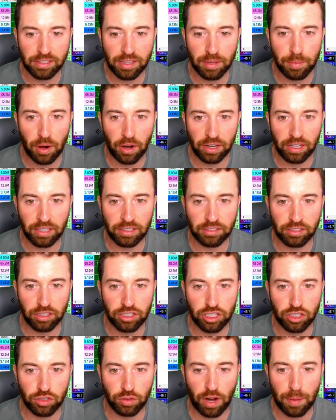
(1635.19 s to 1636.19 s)
The market
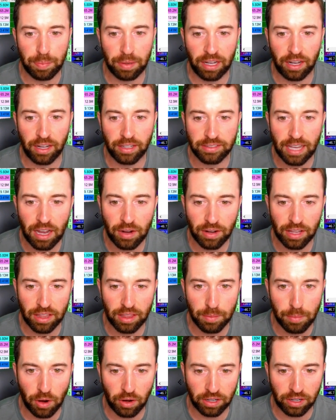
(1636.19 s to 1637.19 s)
starts dropping on down and the
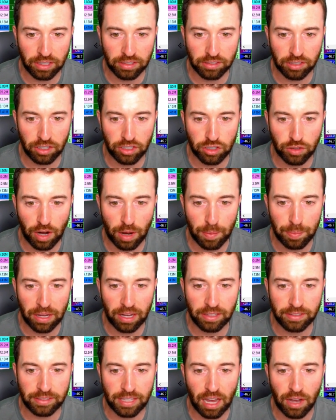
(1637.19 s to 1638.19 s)
market started dropping
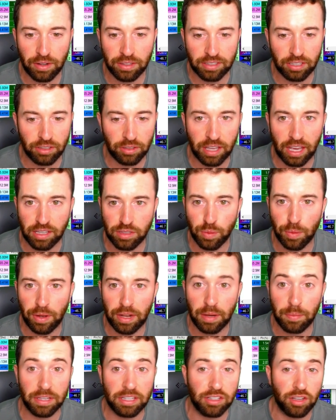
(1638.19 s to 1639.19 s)
on down until guess what
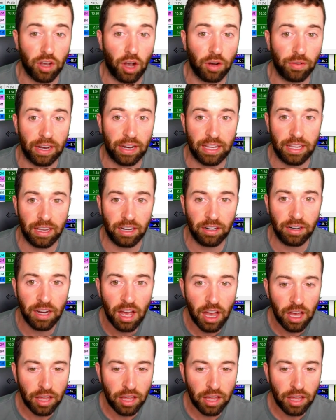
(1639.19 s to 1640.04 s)
we saw right here?